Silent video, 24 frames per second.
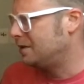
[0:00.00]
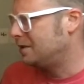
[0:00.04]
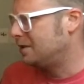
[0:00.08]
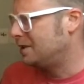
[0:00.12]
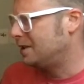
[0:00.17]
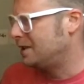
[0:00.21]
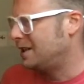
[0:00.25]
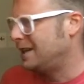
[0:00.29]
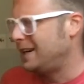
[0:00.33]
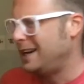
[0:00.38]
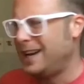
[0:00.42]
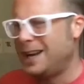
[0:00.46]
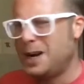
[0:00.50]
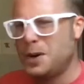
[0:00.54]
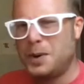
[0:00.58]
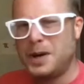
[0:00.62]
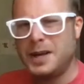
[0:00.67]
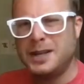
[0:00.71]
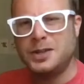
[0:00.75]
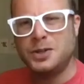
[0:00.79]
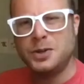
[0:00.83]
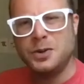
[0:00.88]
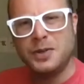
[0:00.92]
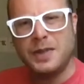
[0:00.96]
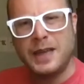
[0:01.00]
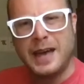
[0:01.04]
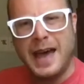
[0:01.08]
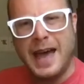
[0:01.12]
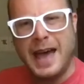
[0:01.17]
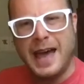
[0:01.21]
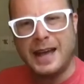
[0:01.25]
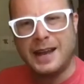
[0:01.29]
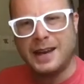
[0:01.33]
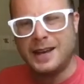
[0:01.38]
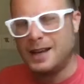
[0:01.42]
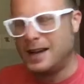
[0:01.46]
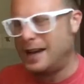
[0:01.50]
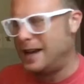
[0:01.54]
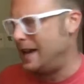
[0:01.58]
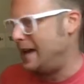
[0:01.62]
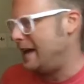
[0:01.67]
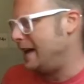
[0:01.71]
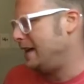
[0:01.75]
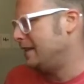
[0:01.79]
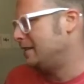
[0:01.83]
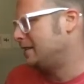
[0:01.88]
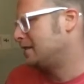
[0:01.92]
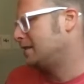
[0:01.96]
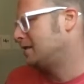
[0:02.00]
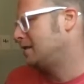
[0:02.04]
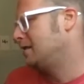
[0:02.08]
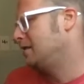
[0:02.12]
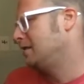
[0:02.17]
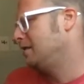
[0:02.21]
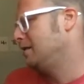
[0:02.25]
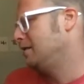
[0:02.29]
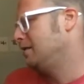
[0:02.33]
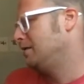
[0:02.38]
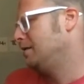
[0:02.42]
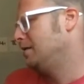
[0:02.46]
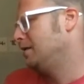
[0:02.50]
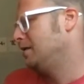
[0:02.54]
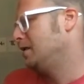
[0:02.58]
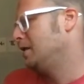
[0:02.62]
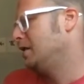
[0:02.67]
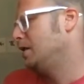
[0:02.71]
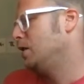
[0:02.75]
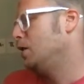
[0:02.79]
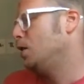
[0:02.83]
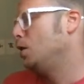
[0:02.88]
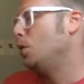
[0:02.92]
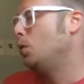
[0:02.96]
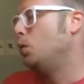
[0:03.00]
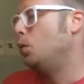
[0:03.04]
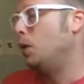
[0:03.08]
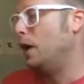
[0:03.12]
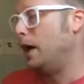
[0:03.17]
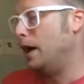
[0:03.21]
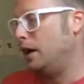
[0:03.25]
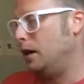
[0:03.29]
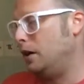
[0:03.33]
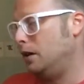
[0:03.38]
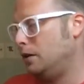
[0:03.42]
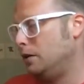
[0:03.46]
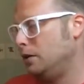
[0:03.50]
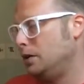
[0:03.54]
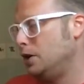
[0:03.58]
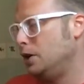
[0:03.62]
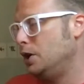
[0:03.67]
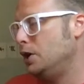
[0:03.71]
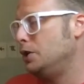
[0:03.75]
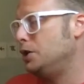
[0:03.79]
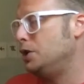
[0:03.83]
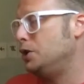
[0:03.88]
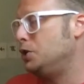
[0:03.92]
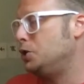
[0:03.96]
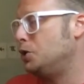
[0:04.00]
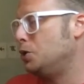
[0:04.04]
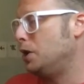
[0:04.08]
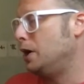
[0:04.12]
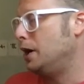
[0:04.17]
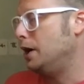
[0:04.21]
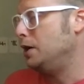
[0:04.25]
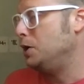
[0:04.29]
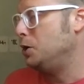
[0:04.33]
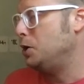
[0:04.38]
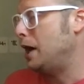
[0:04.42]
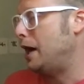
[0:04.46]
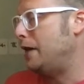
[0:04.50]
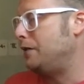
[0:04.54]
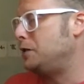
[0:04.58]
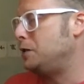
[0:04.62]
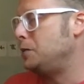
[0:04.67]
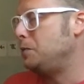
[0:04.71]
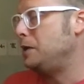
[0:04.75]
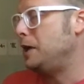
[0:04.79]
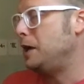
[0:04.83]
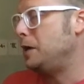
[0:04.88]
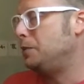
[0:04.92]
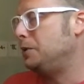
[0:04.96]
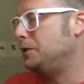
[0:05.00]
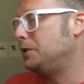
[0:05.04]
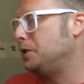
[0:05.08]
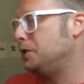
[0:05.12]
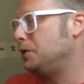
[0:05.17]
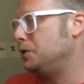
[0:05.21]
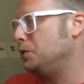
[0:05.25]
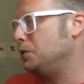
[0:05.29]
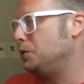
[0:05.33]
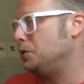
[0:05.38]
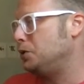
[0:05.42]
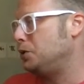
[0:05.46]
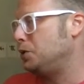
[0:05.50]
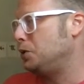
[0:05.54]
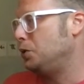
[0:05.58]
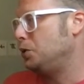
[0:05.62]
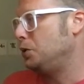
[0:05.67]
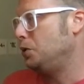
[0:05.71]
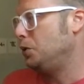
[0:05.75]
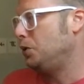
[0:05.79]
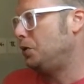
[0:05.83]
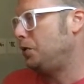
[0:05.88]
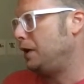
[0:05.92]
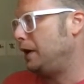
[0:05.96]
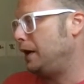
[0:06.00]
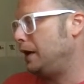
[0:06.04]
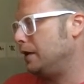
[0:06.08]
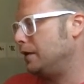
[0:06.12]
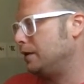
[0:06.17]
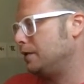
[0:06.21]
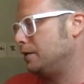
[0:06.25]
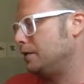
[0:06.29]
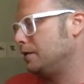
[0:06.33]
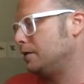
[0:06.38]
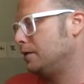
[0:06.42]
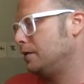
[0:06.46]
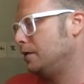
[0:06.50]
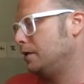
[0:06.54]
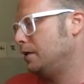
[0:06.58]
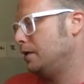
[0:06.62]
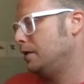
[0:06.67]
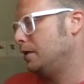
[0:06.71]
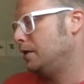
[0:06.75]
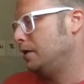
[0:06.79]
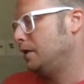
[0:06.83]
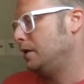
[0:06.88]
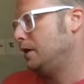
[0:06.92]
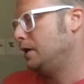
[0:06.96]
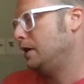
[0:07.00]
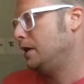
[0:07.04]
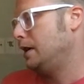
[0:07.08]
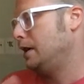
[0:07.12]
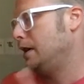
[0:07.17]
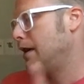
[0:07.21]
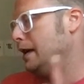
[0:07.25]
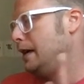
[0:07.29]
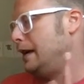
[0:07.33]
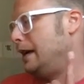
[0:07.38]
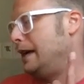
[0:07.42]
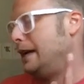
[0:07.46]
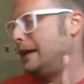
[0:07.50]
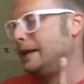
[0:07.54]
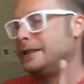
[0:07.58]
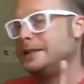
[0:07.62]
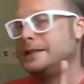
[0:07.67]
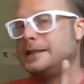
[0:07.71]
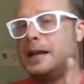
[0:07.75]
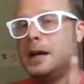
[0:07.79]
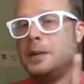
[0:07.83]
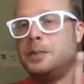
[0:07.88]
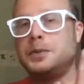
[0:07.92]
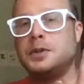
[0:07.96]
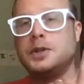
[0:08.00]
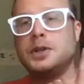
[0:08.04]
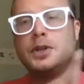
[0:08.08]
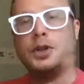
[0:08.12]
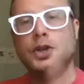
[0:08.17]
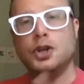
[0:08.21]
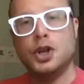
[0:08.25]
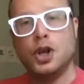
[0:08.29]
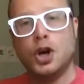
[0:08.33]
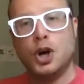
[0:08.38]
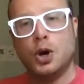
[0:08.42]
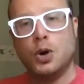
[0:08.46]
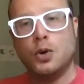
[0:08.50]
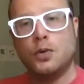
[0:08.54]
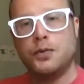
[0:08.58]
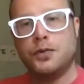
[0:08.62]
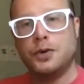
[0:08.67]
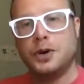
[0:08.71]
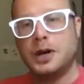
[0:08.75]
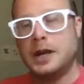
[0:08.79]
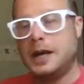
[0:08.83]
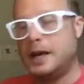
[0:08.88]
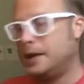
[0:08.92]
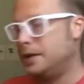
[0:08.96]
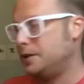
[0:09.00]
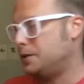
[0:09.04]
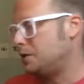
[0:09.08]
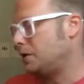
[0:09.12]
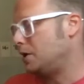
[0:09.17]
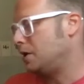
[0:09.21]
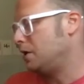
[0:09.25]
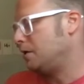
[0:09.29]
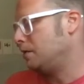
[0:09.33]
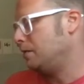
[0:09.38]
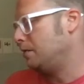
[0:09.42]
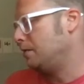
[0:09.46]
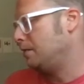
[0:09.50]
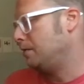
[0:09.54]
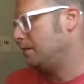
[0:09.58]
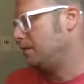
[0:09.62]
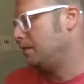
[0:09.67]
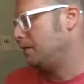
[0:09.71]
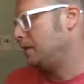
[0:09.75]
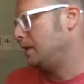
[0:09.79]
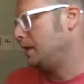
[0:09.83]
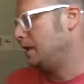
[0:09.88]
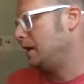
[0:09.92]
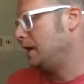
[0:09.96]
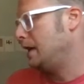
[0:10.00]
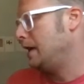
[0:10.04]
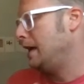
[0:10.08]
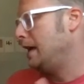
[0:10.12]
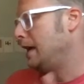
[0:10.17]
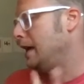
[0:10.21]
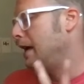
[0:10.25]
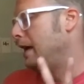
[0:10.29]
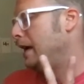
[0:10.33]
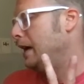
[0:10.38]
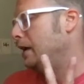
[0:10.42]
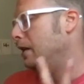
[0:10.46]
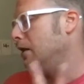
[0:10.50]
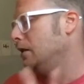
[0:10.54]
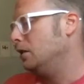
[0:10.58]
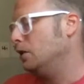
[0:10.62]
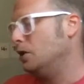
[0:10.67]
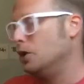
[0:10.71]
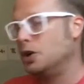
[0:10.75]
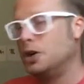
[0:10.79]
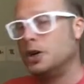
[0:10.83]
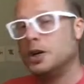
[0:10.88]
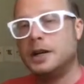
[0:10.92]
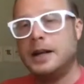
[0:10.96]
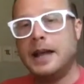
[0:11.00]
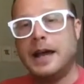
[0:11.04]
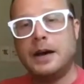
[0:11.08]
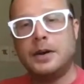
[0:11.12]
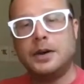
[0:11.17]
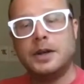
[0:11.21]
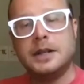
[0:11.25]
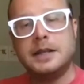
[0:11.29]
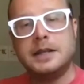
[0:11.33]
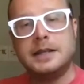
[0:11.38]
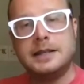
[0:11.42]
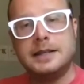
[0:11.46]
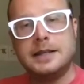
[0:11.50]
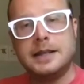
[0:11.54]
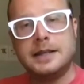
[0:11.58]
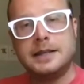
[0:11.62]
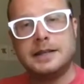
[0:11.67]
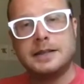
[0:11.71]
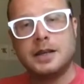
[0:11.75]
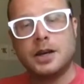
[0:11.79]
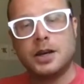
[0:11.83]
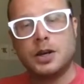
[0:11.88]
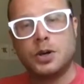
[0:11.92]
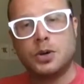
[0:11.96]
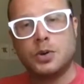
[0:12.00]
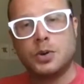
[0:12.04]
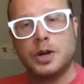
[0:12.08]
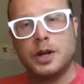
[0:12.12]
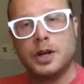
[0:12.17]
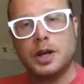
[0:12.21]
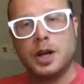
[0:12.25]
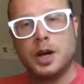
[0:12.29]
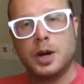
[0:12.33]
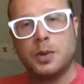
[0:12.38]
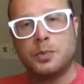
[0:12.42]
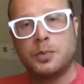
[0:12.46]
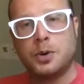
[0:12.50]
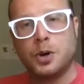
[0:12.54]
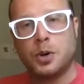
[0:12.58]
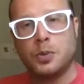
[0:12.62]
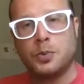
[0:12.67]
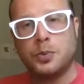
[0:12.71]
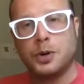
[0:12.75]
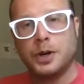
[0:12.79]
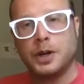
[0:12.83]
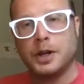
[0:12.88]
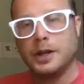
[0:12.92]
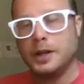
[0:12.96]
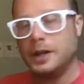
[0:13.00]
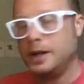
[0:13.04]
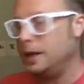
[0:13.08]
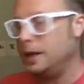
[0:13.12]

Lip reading: How do I do that? I asked. Well, to join, you have to be able to do 2 things. Accept no for an answer, and learn how to disagree appropriately.